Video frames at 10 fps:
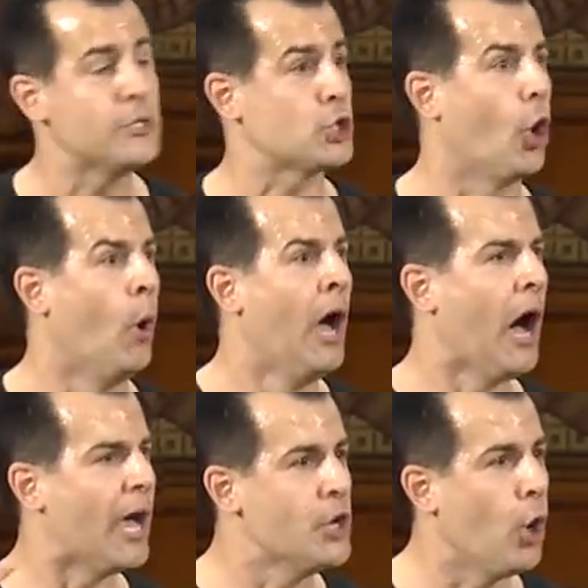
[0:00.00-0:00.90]
and so
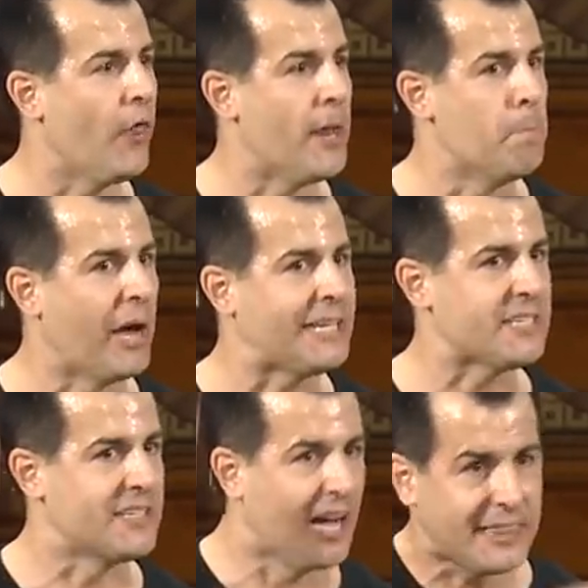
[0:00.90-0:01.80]
I know that Mike
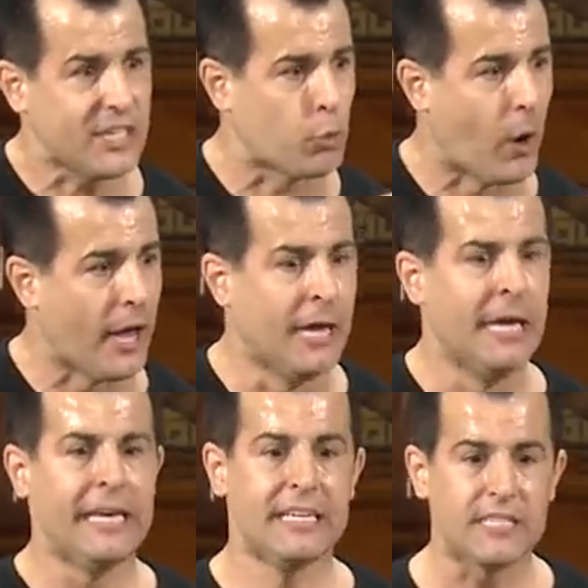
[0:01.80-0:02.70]
is not this way.
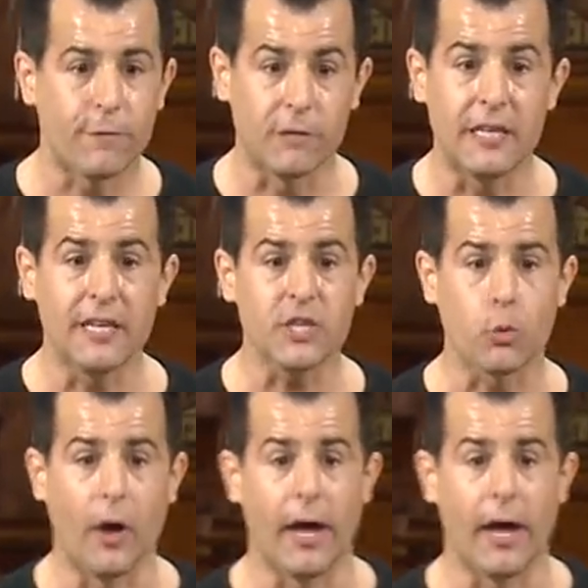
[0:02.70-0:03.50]
He's definitely this